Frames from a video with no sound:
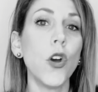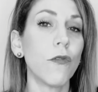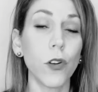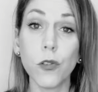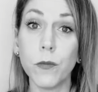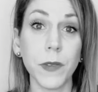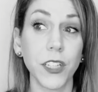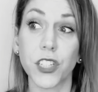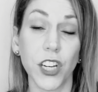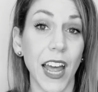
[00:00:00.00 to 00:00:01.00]
for whom
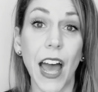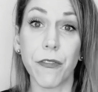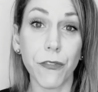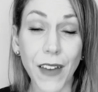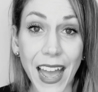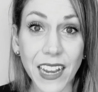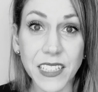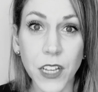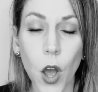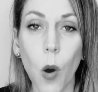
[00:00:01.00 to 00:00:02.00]
it's going to
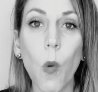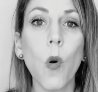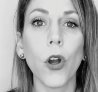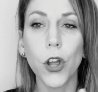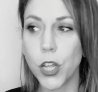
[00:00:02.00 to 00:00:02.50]
affect or,